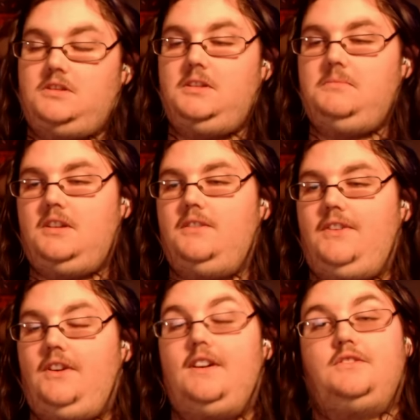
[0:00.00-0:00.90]
this seems like a
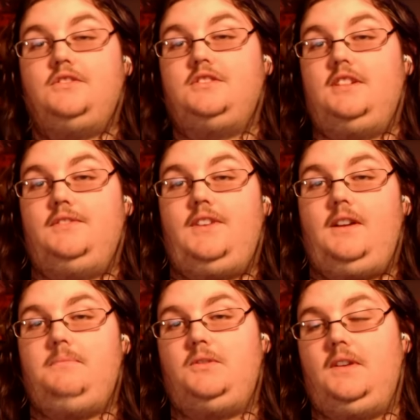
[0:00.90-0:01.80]
very interesting
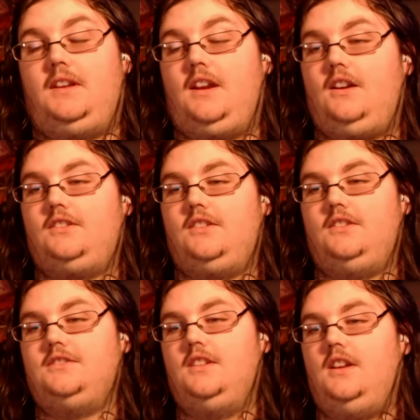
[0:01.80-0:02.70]
fight between
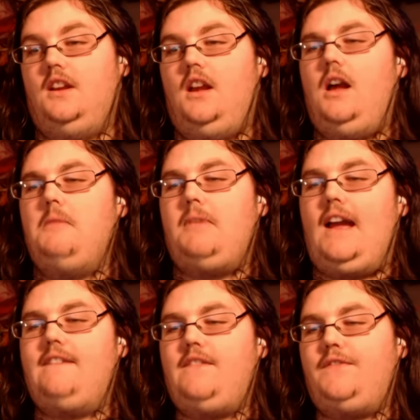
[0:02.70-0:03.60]
characters, but I
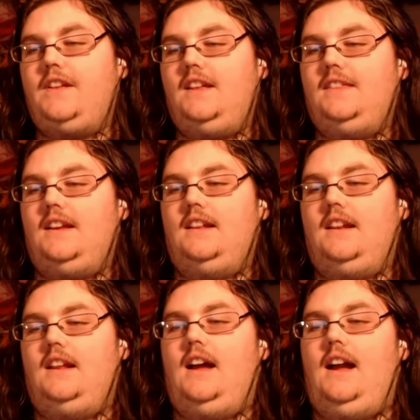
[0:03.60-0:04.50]
have a feeling that
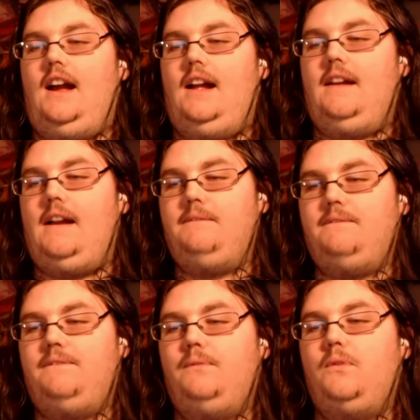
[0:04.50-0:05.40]

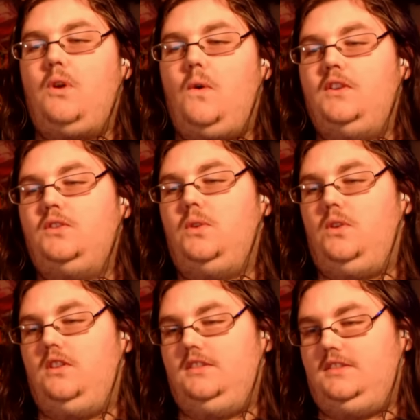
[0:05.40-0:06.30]
I'm going
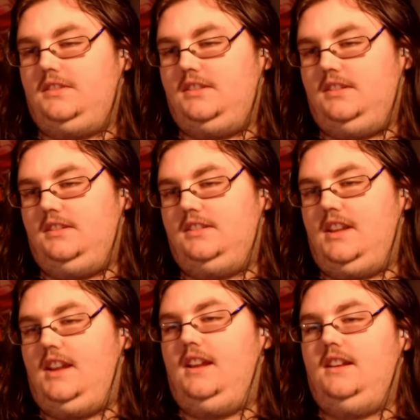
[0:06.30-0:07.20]
towards
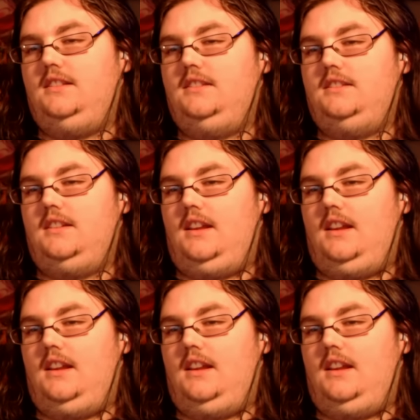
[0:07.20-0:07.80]
Sans